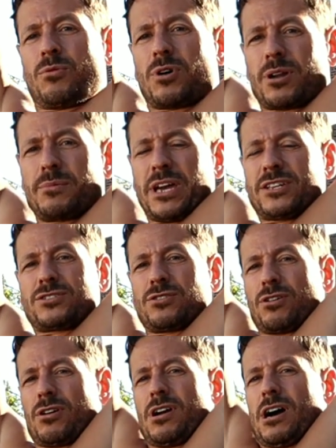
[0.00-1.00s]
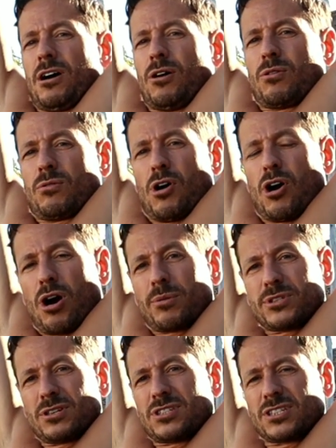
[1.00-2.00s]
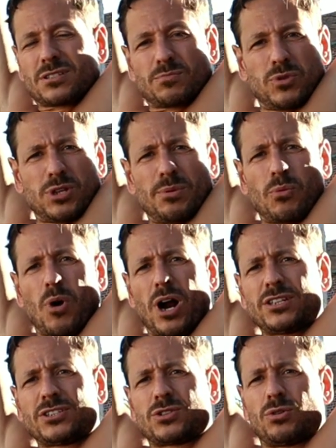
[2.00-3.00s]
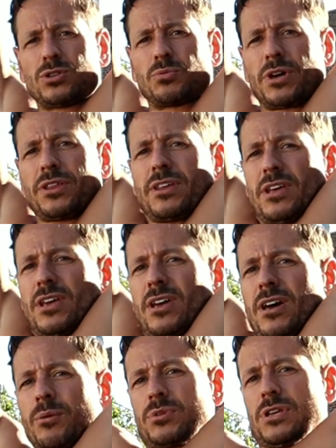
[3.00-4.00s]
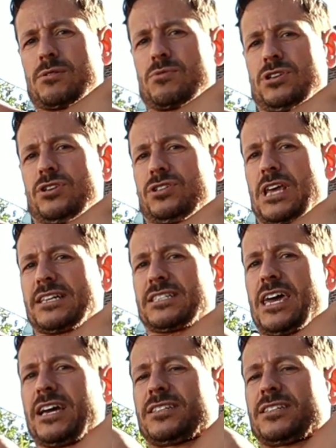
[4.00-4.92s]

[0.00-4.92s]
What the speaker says: We want to make sure our arms are just a little bit wider than shoulder width, and we can just, as